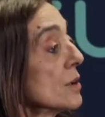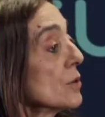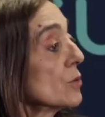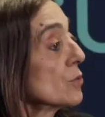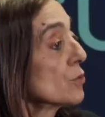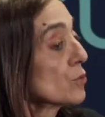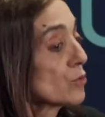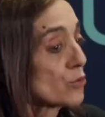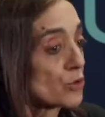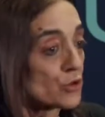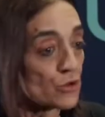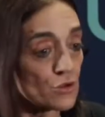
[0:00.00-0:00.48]
and
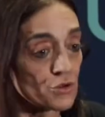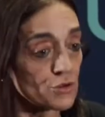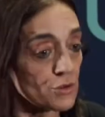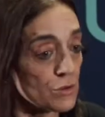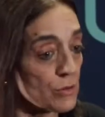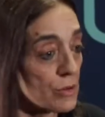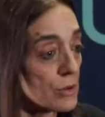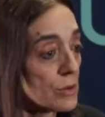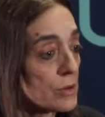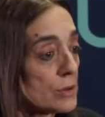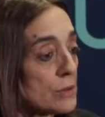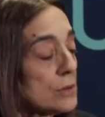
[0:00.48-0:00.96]
more
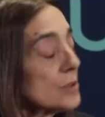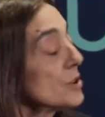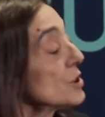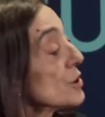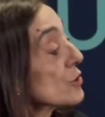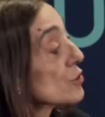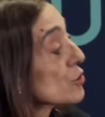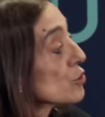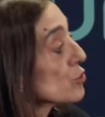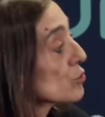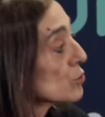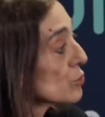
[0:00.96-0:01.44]
acute
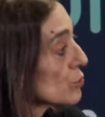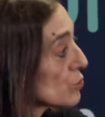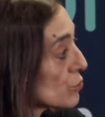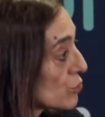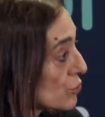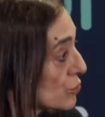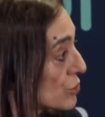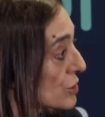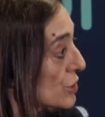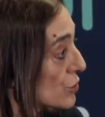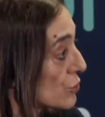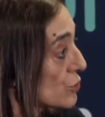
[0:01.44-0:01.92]
effects.
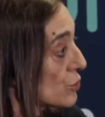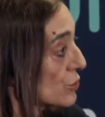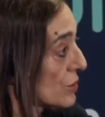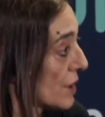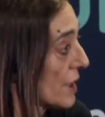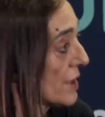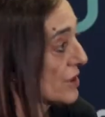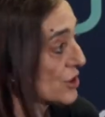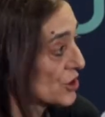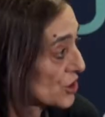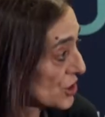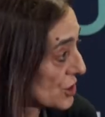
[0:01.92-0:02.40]

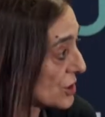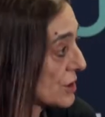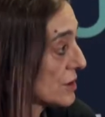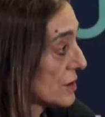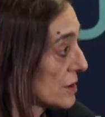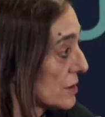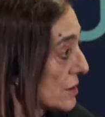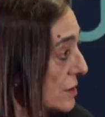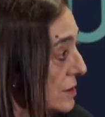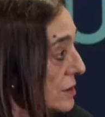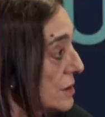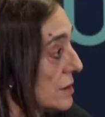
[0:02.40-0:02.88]

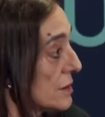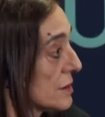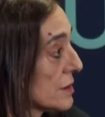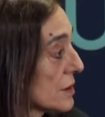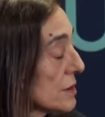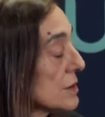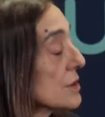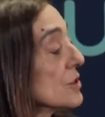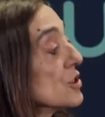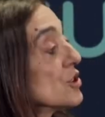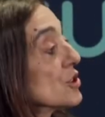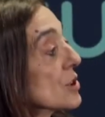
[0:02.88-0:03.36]
There
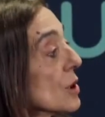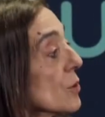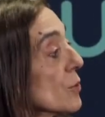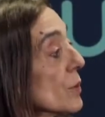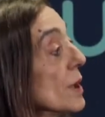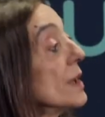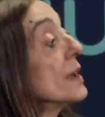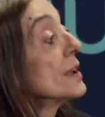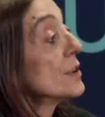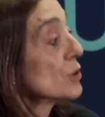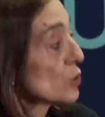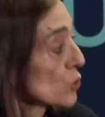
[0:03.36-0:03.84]
have
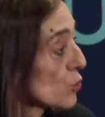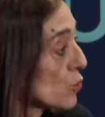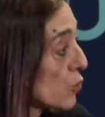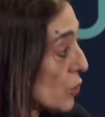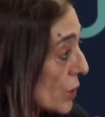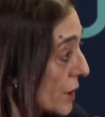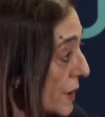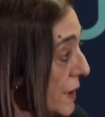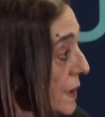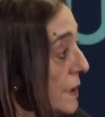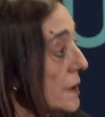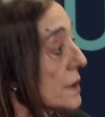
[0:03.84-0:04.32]
been
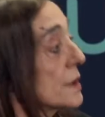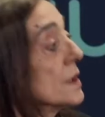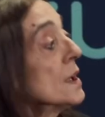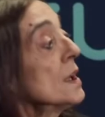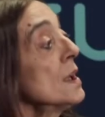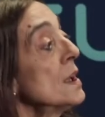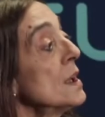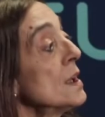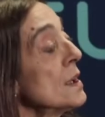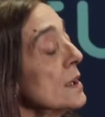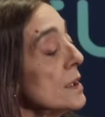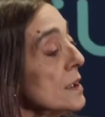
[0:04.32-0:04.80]
national
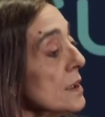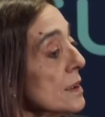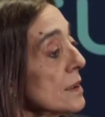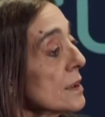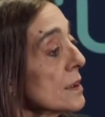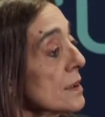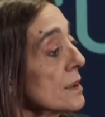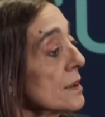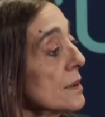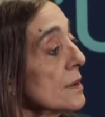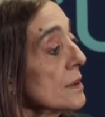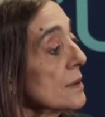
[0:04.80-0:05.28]

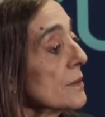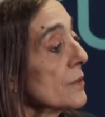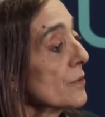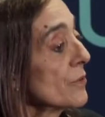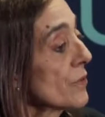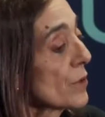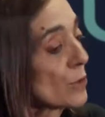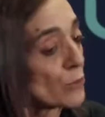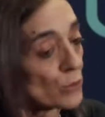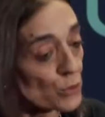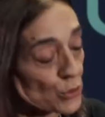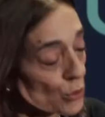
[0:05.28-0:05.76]
studies.
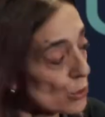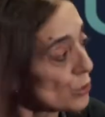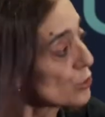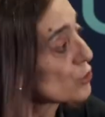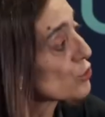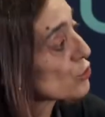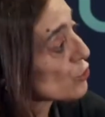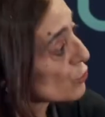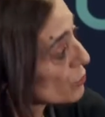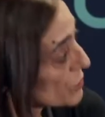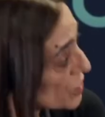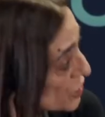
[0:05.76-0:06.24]
There are
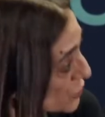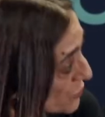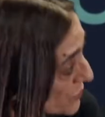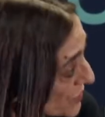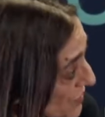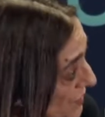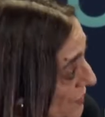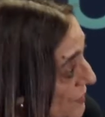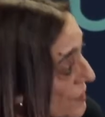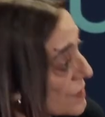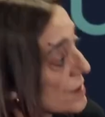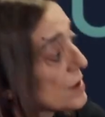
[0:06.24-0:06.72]
studies
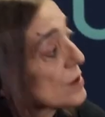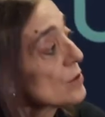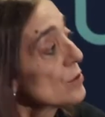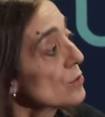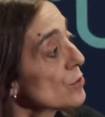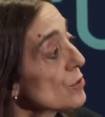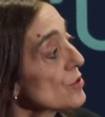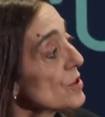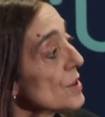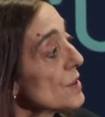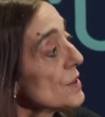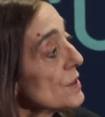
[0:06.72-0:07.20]
underway, and
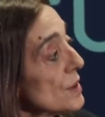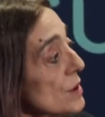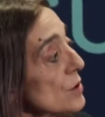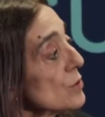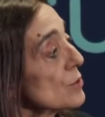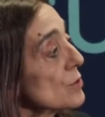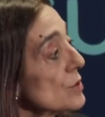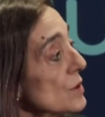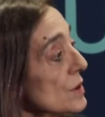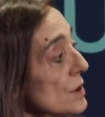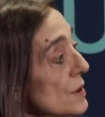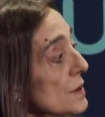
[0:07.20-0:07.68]
they all
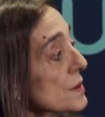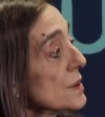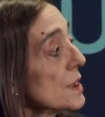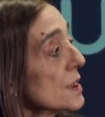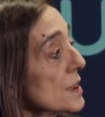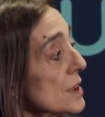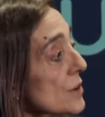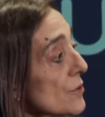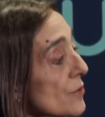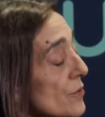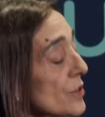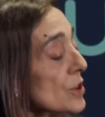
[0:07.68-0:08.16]
point
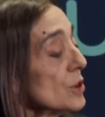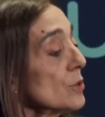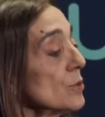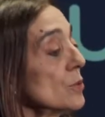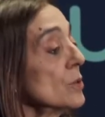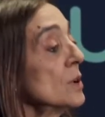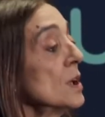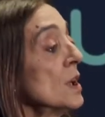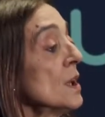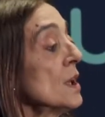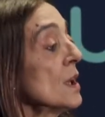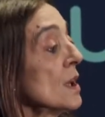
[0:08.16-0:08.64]
in the
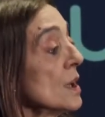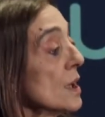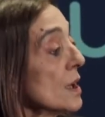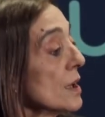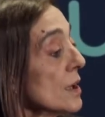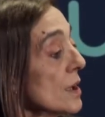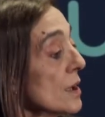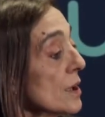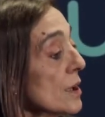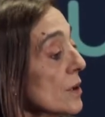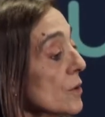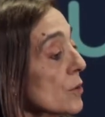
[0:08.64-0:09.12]
same
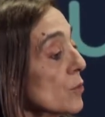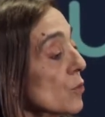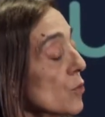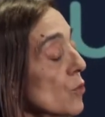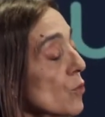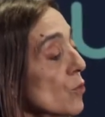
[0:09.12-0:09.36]
direction,